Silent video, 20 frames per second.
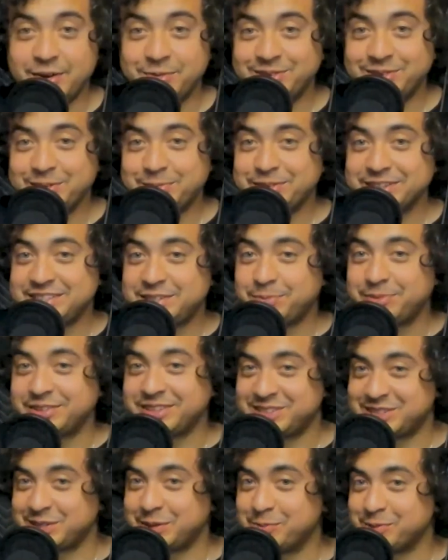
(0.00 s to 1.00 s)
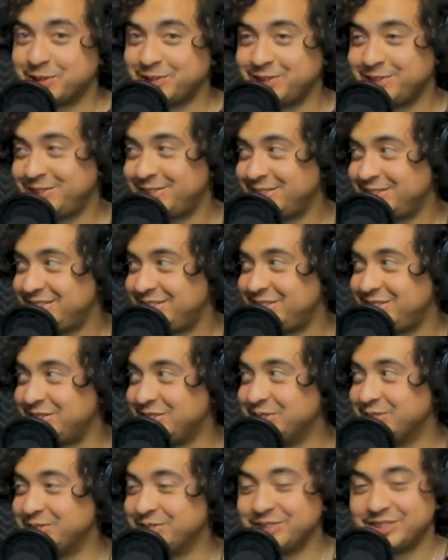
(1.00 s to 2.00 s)
We're gonna play something similar
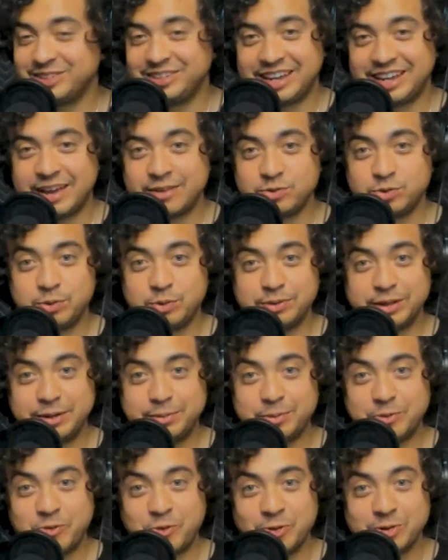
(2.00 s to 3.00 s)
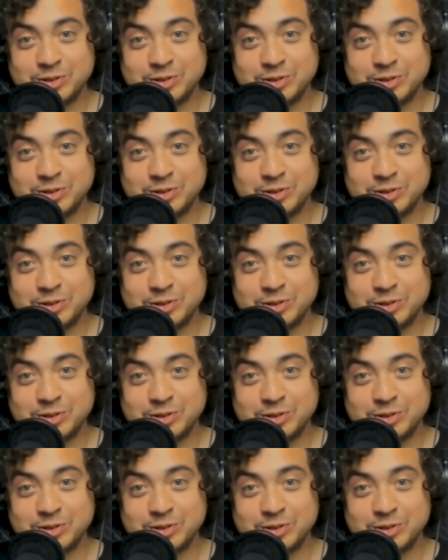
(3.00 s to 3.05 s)
to games we played before,